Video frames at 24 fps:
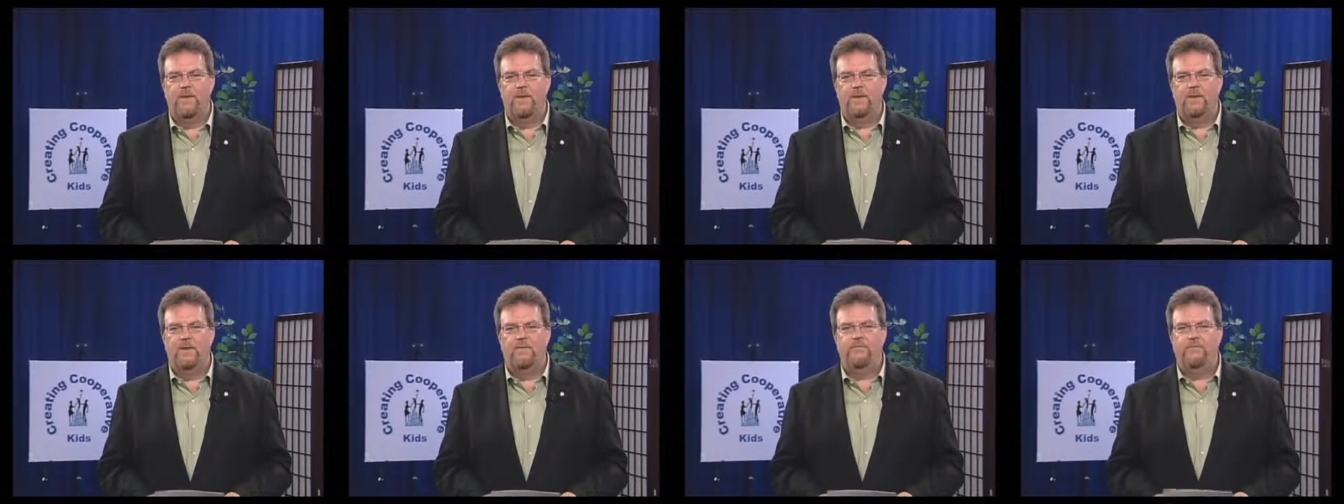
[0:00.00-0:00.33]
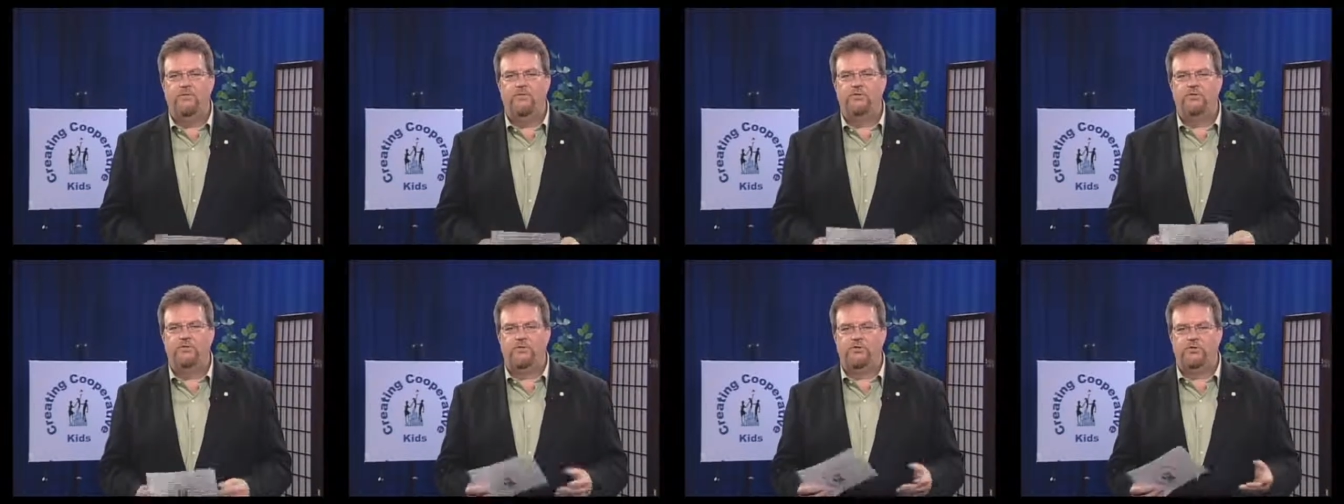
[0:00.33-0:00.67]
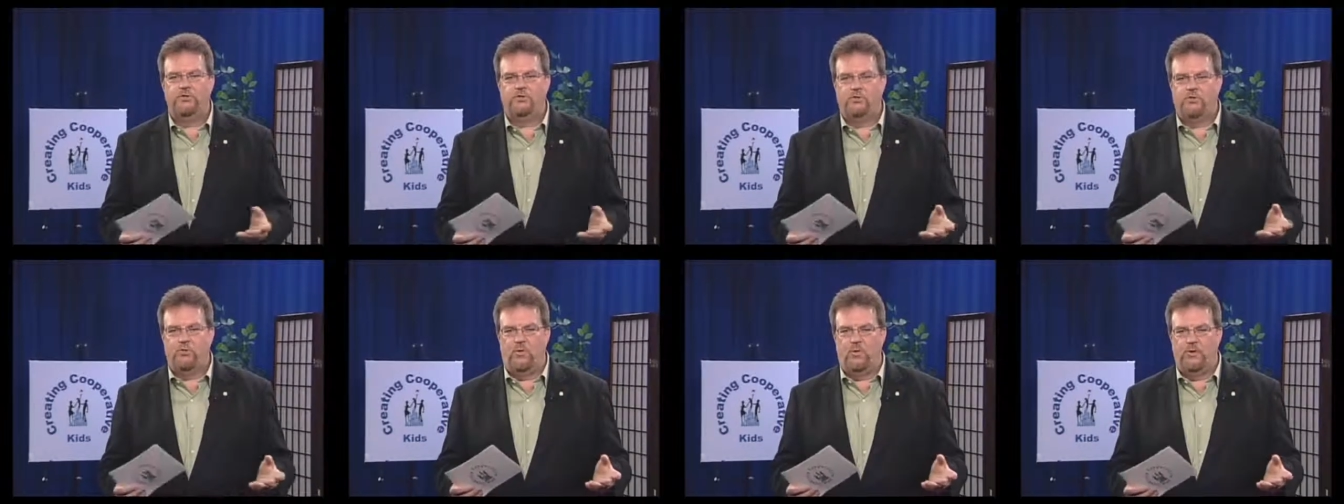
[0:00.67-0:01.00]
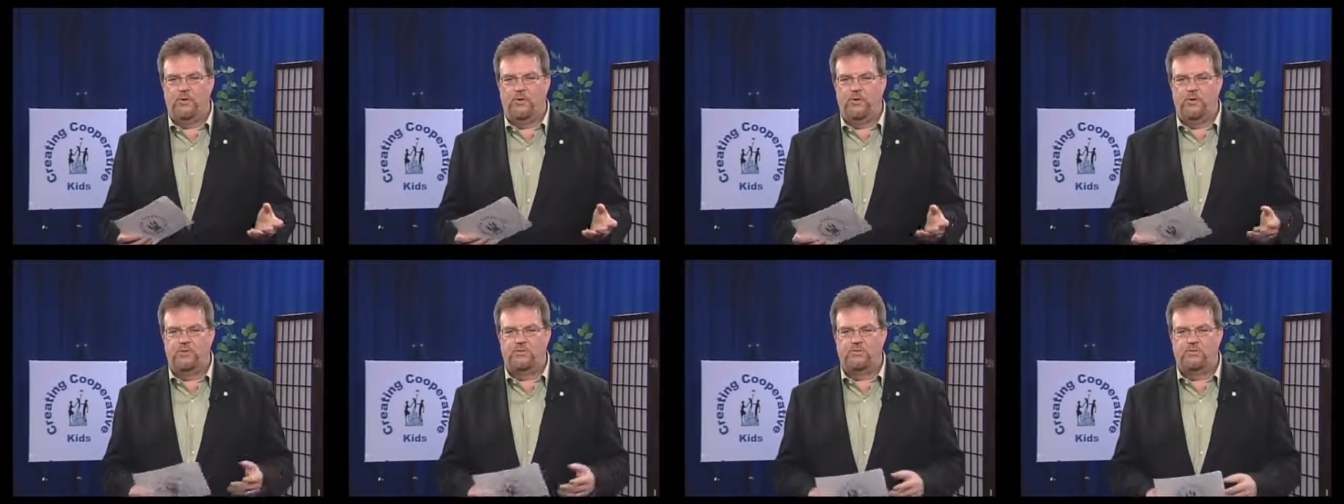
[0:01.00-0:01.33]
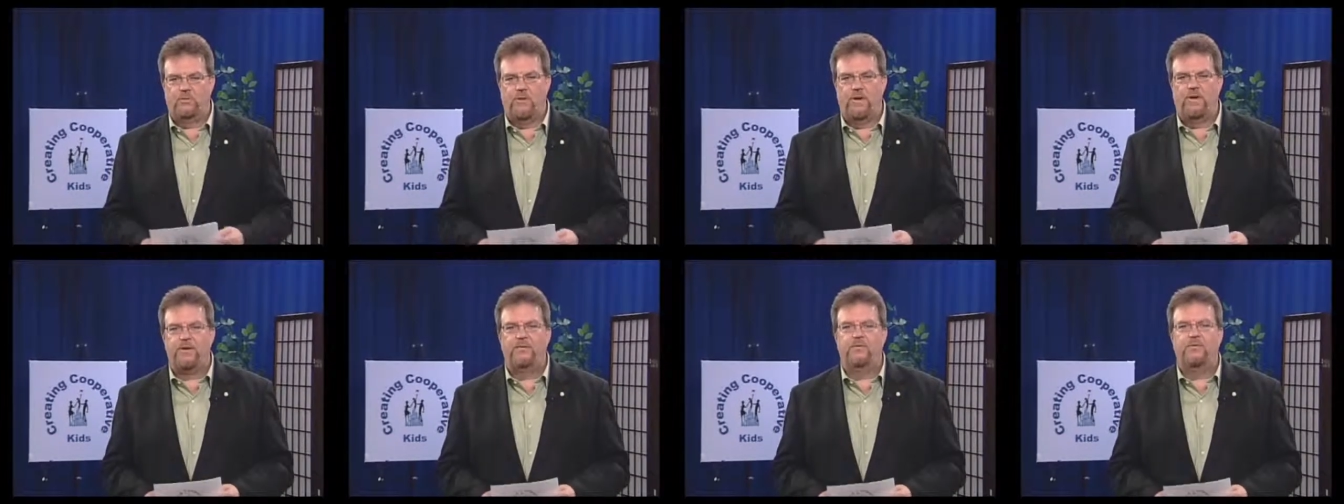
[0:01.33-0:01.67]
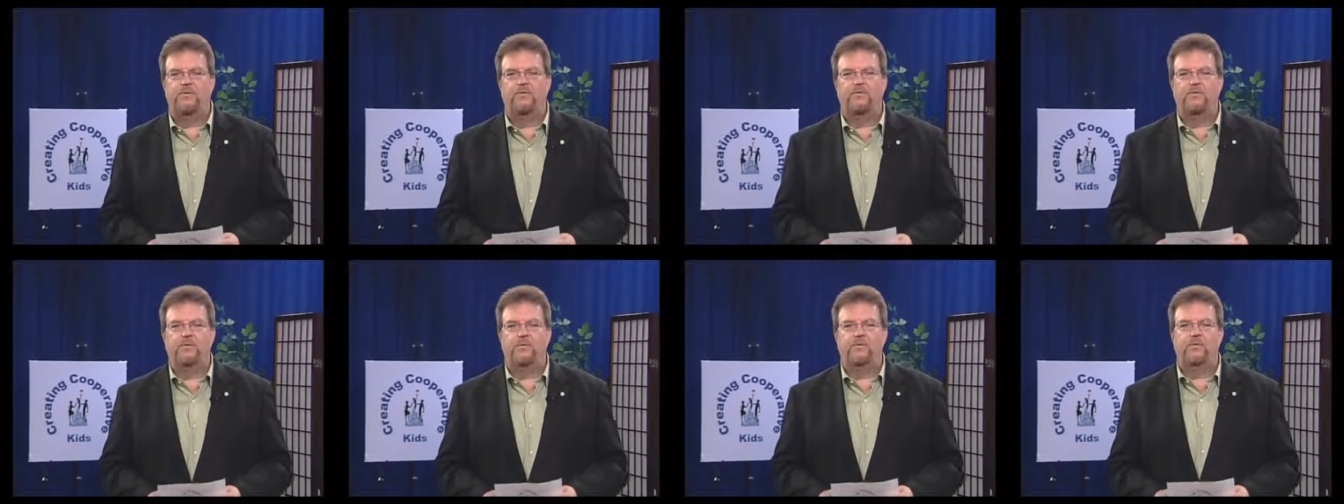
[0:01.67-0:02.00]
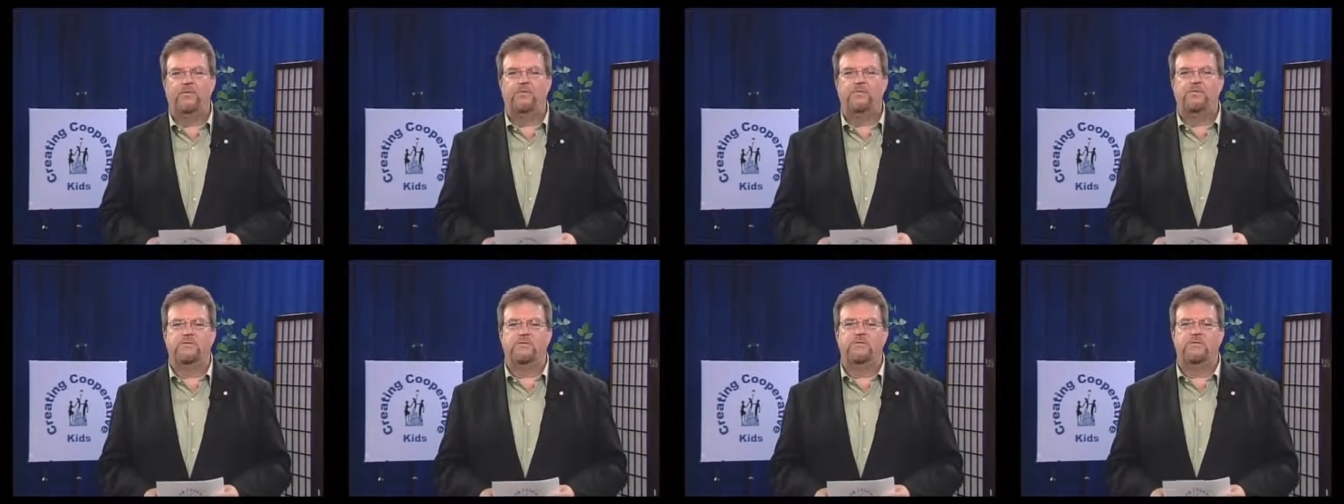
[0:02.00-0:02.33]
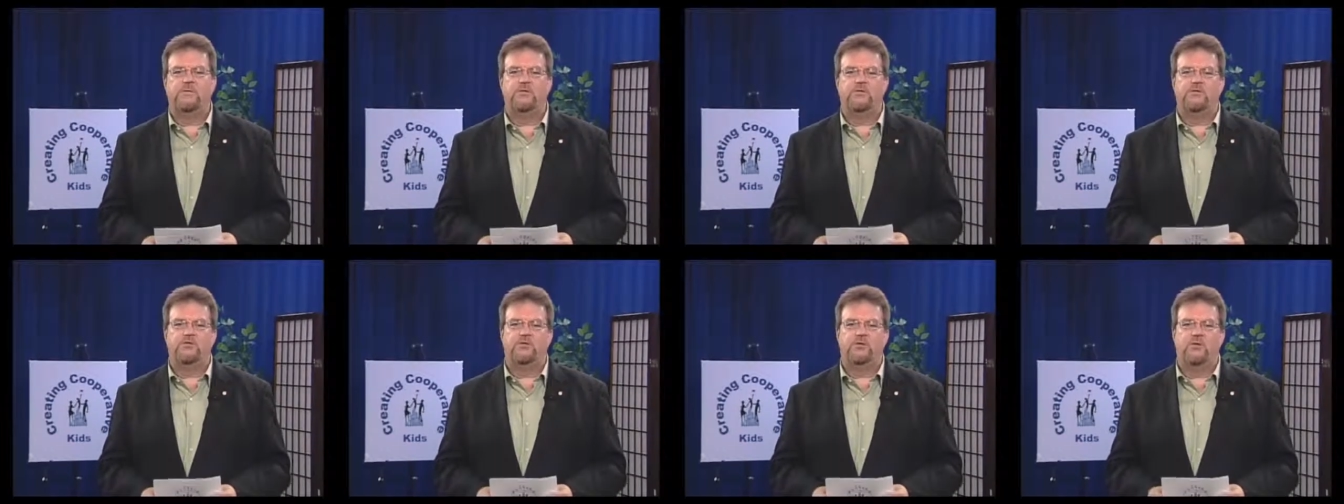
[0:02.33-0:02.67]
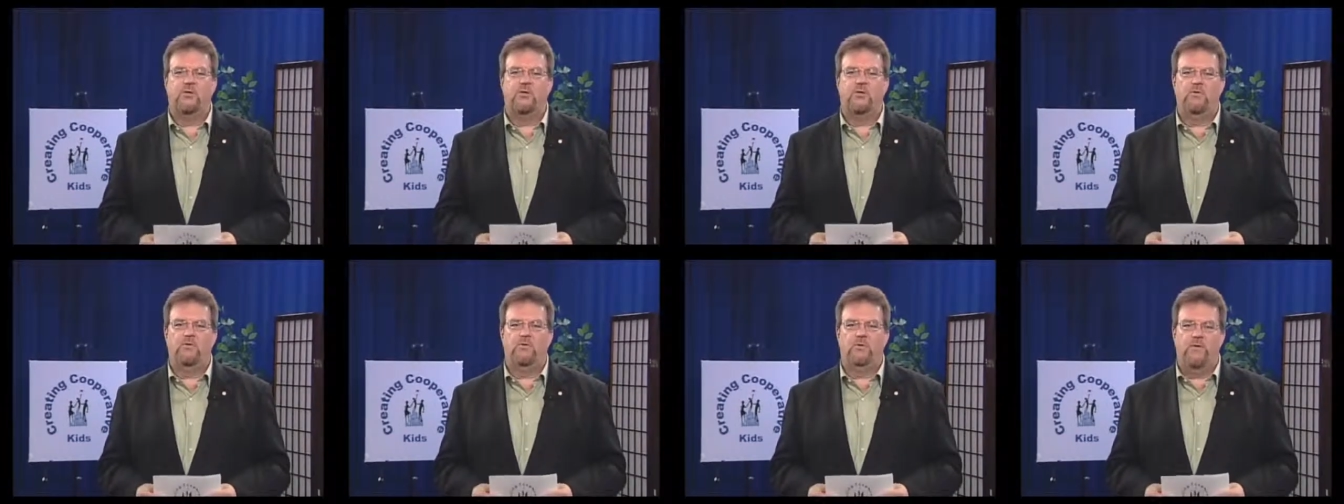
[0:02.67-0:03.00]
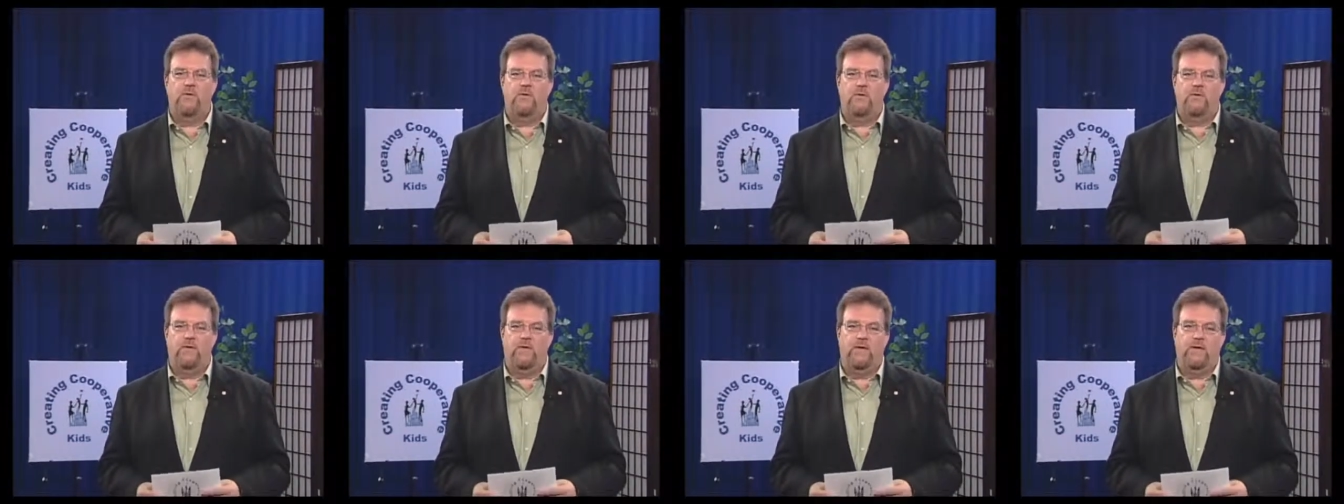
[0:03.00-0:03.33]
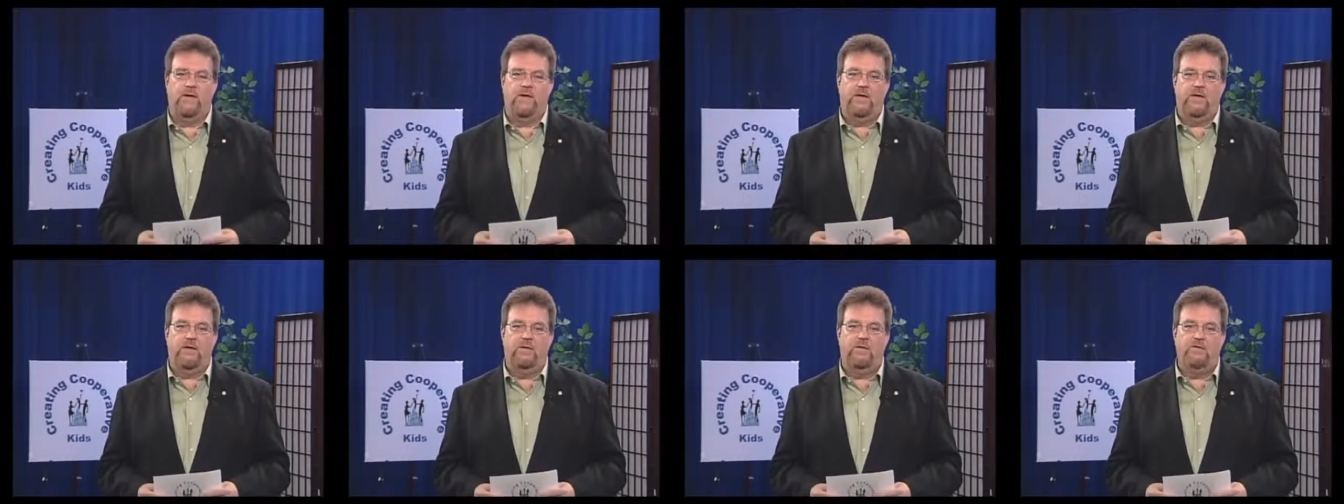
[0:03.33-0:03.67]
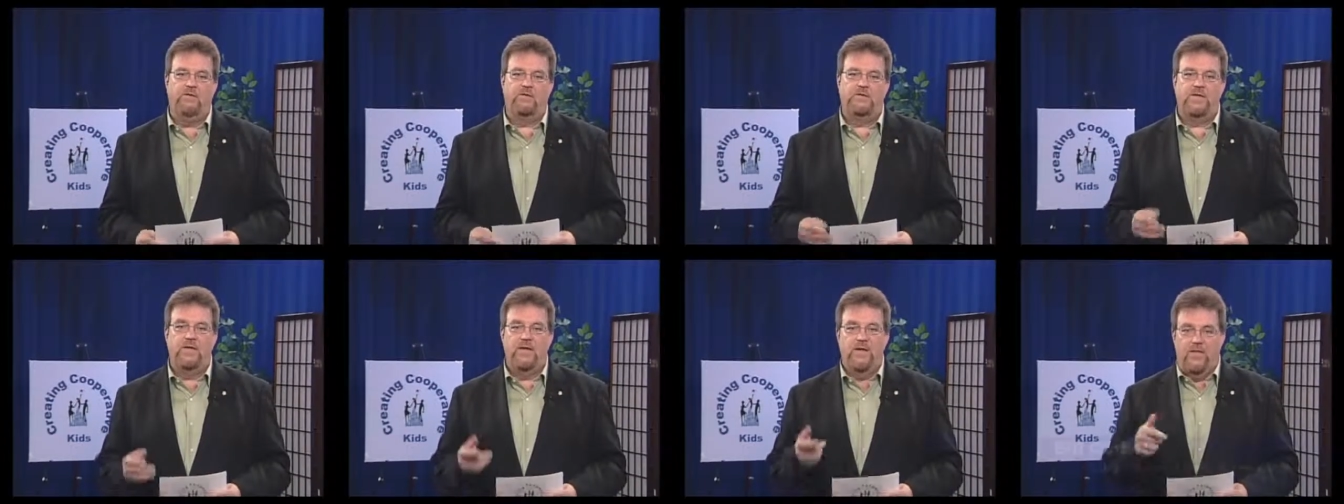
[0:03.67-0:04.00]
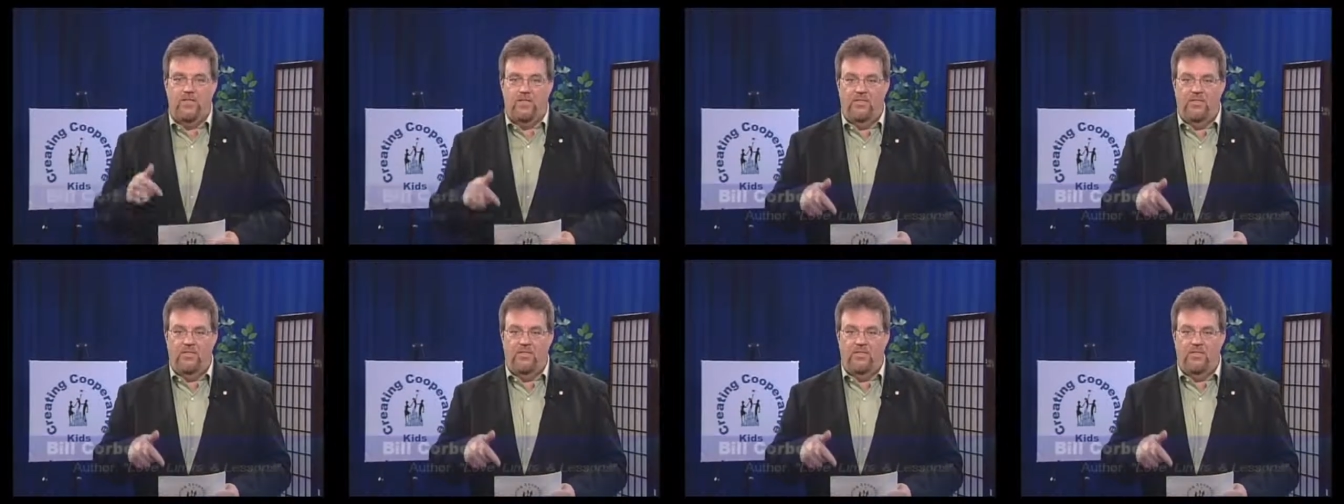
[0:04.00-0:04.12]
If you're just joining us, regular viewers of this show know that I use